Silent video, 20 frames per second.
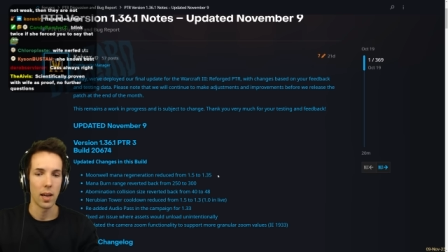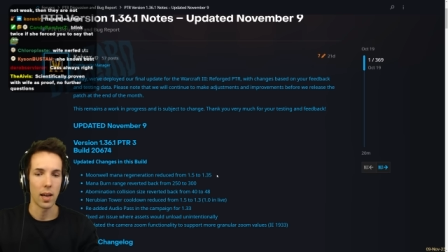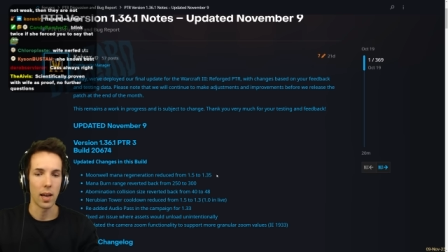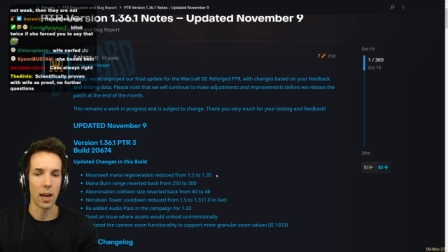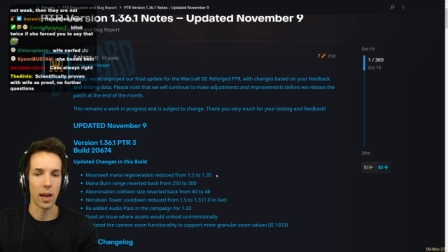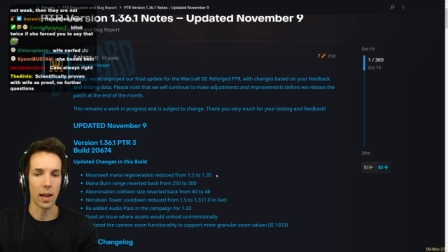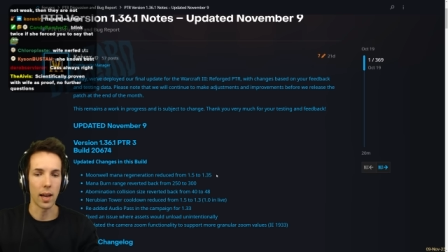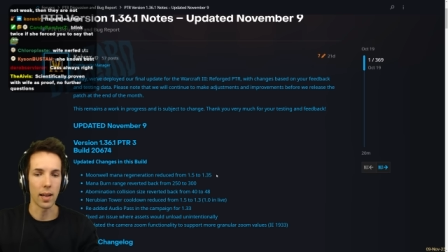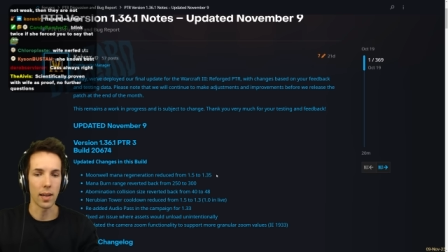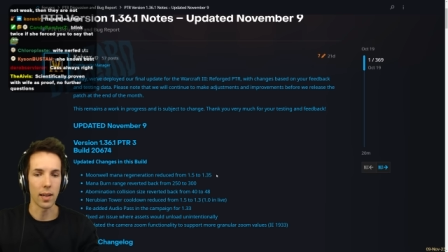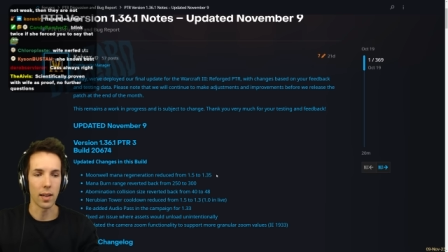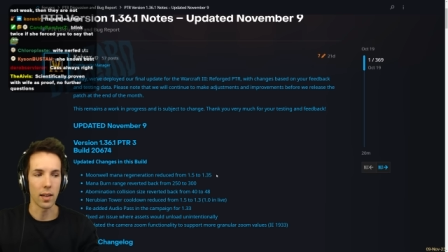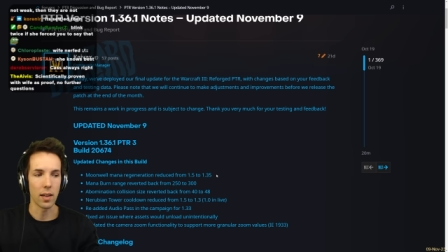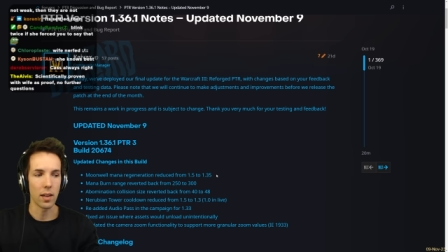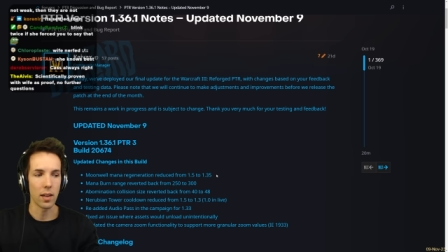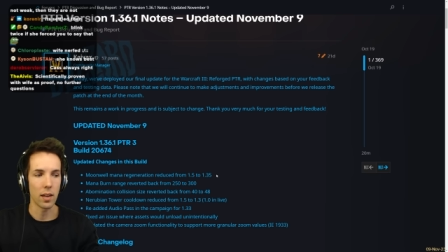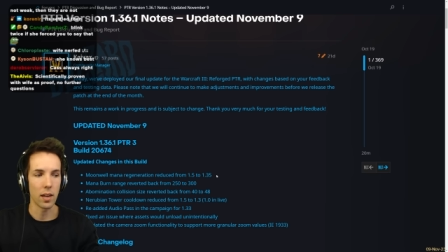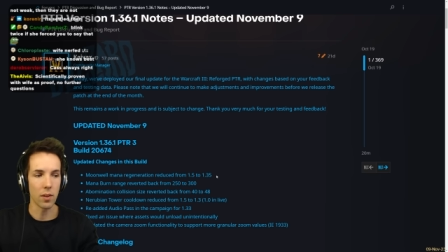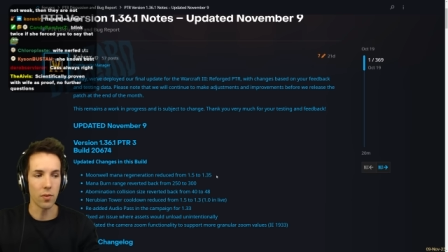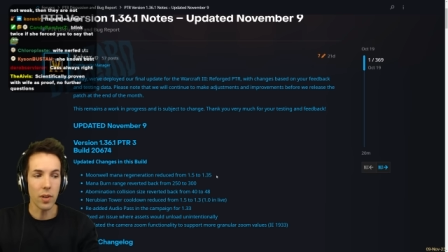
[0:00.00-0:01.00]
And
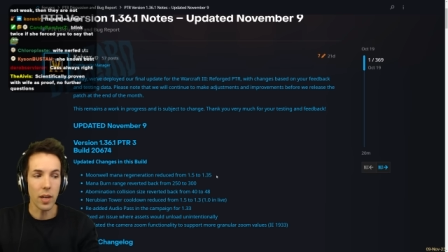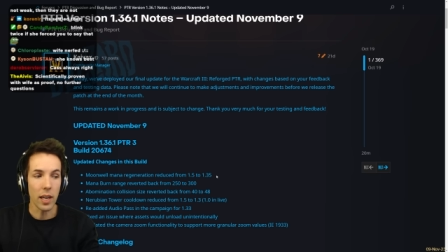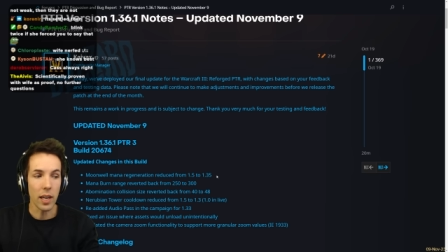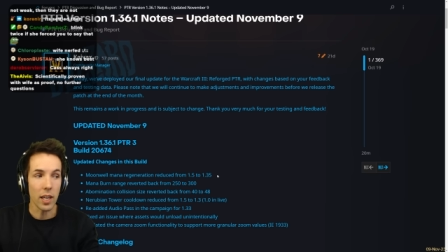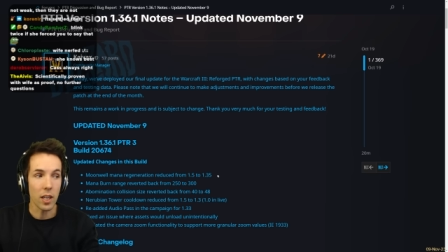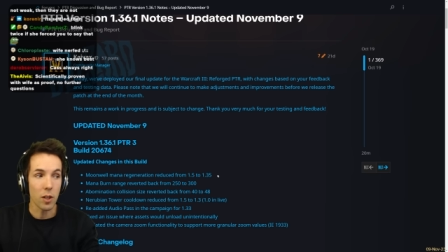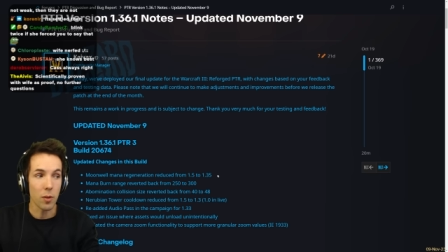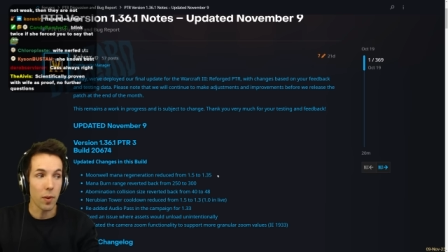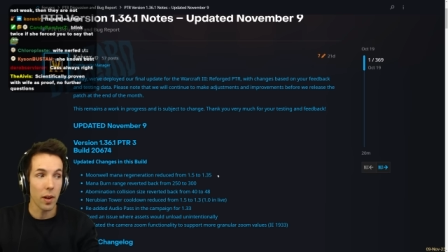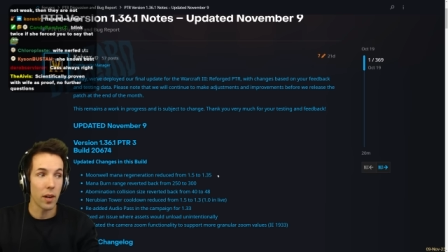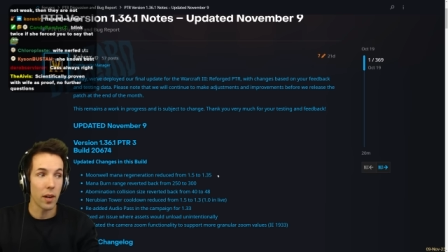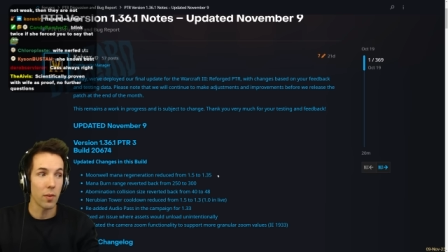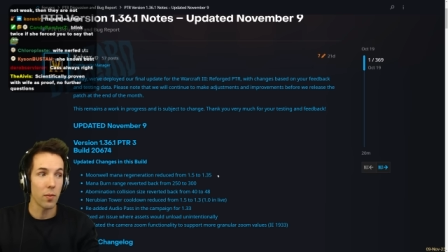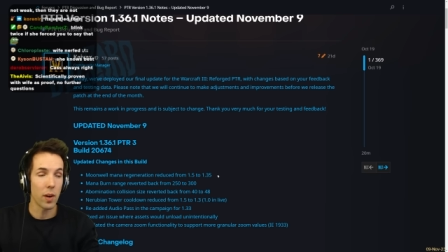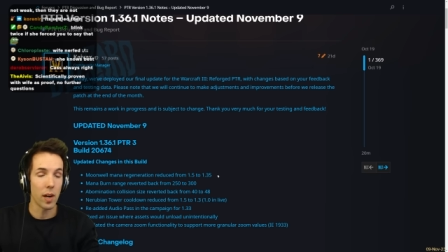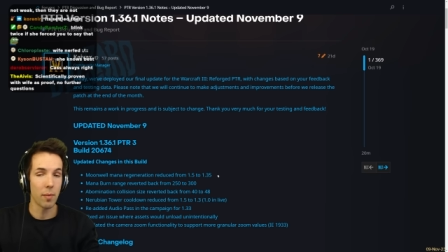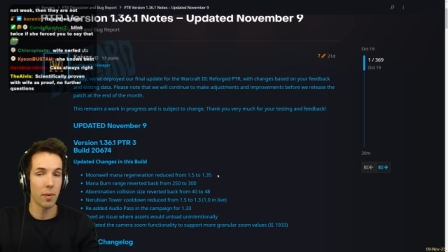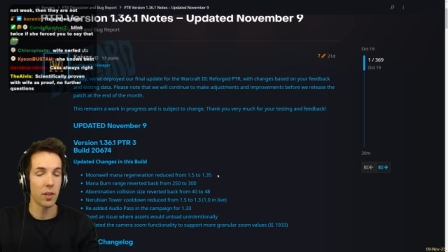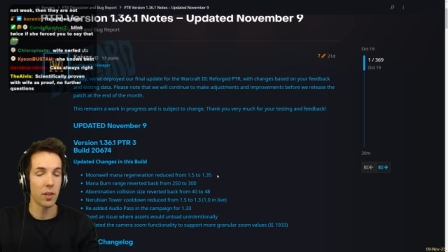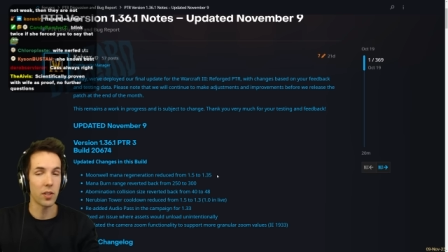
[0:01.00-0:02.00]
not really explained
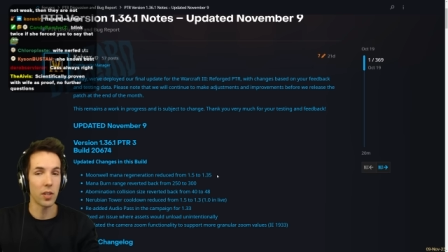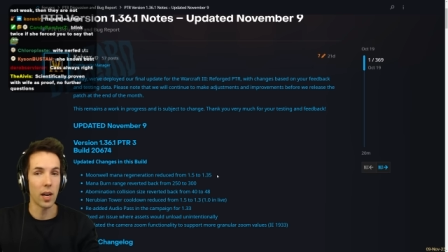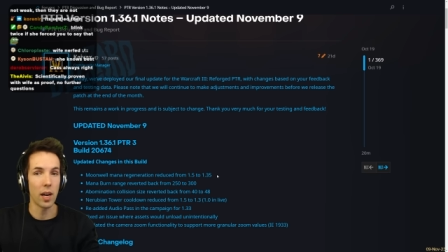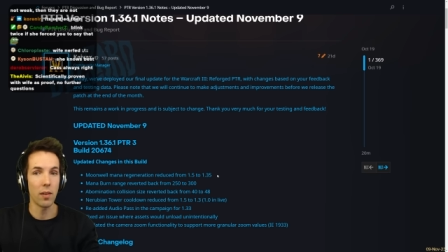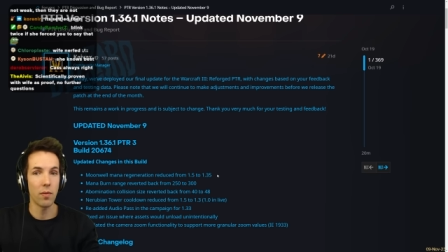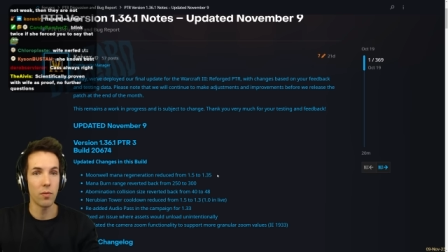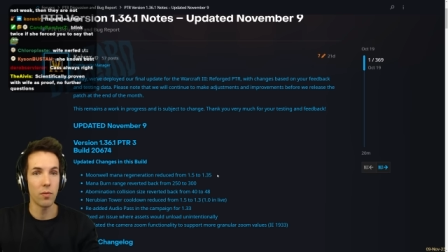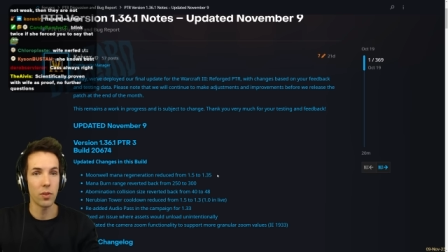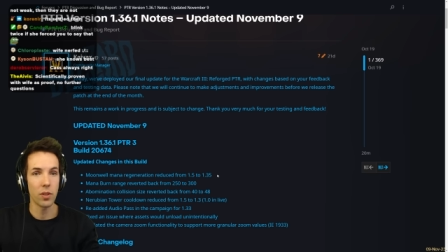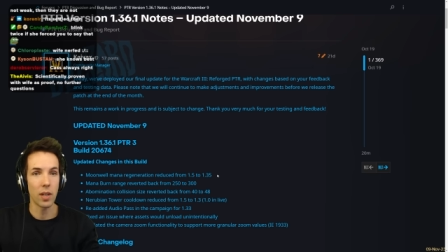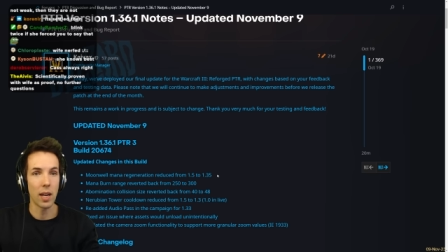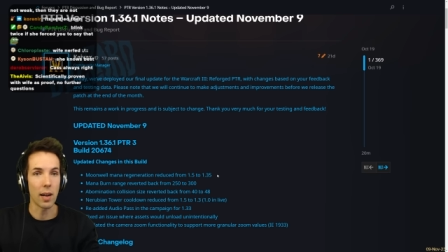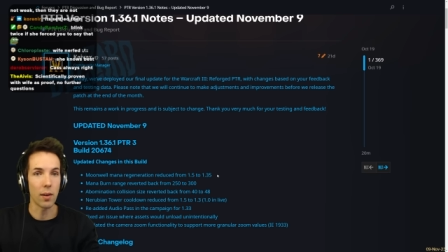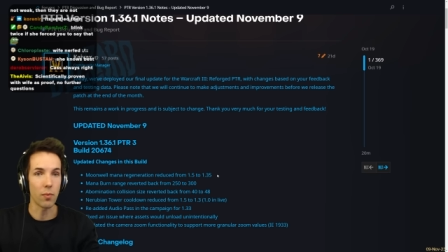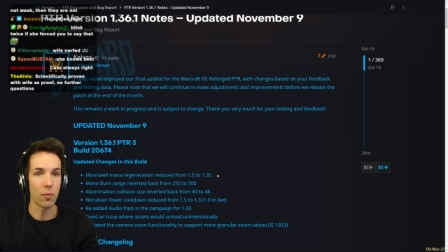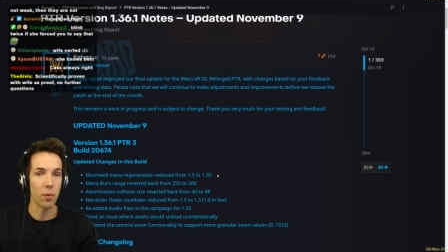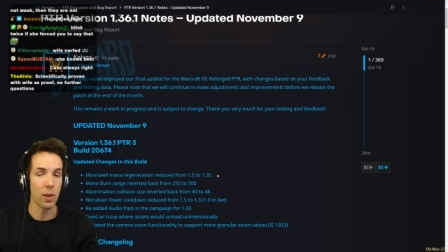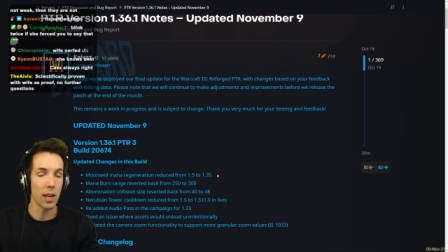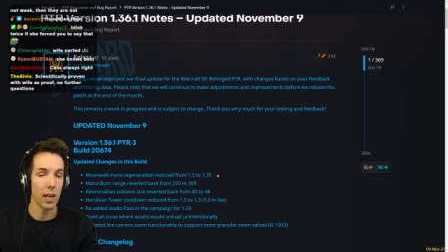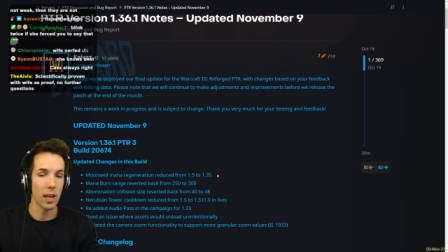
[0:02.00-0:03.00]
why, because Elf was not
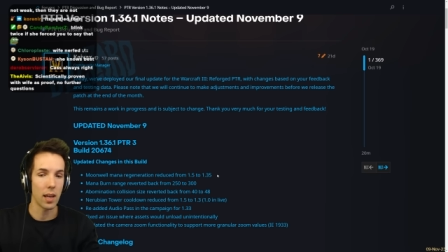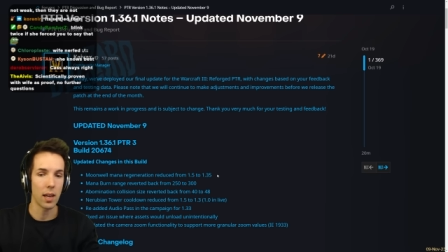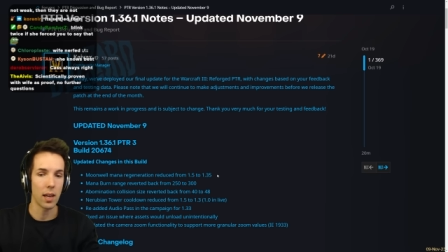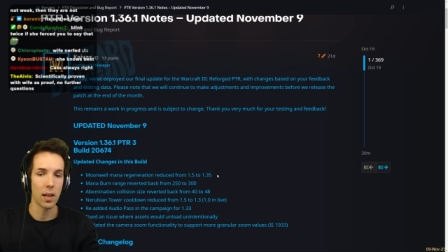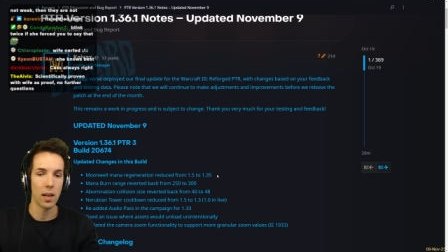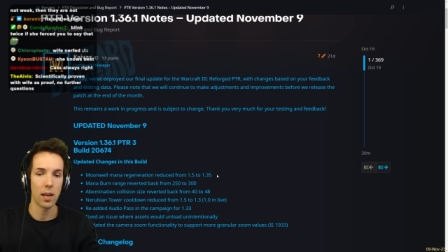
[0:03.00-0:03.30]
weak.